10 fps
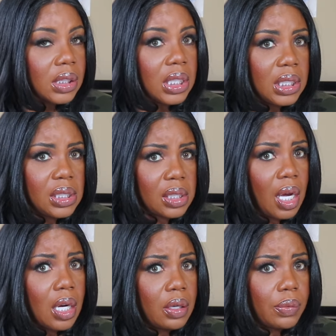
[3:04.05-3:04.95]
These
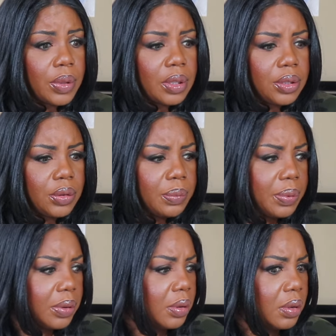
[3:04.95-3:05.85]
are a real dupe.
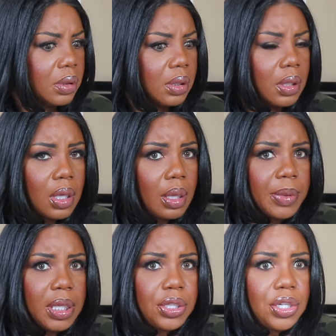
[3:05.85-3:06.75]
I
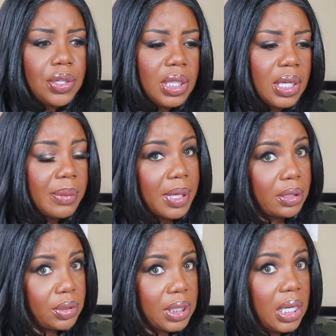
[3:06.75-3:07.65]
mean, nearly, I'm not
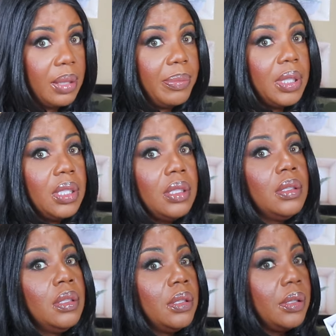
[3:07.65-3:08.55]
going to say it, but
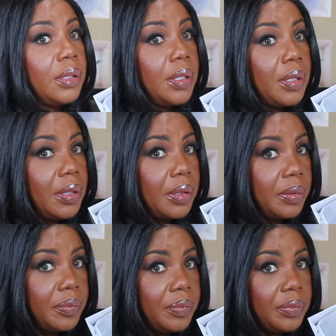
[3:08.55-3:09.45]

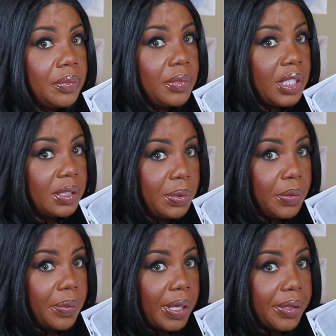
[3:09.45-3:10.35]
girl, these
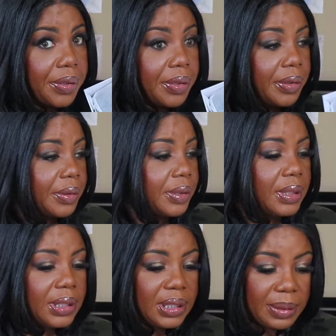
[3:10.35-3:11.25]
boots right here,
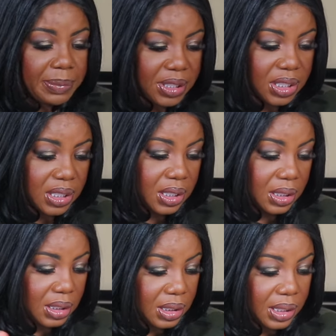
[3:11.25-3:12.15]
let me just
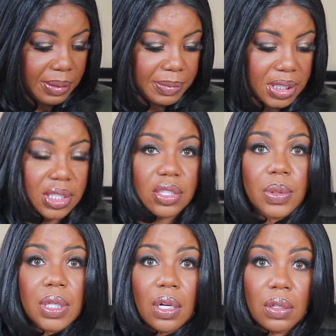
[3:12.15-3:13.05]
let me just
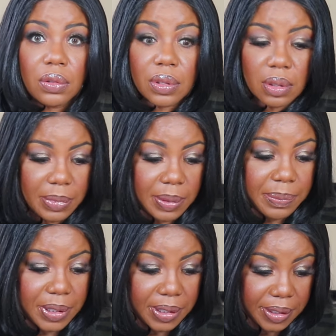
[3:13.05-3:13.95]
quit holding them
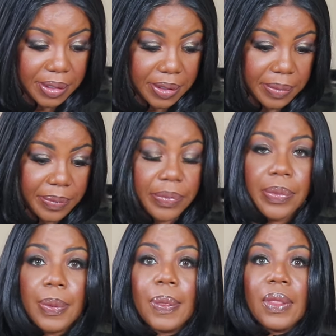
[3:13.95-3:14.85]
up in the air
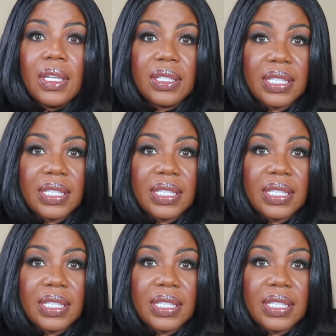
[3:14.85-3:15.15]
and